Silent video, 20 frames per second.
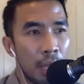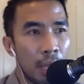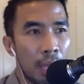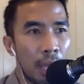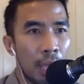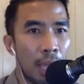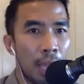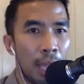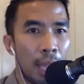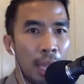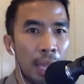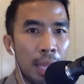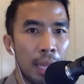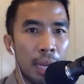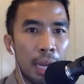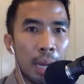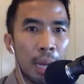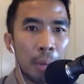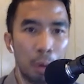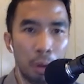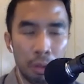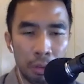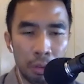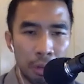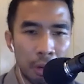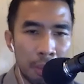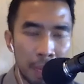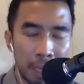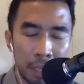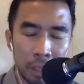and I'm going through
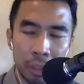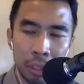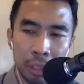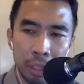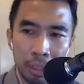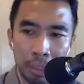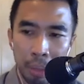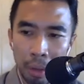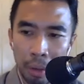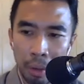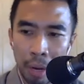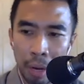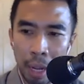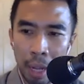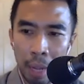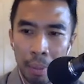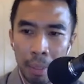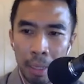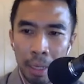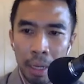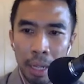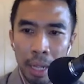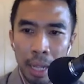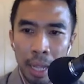their mentorship program,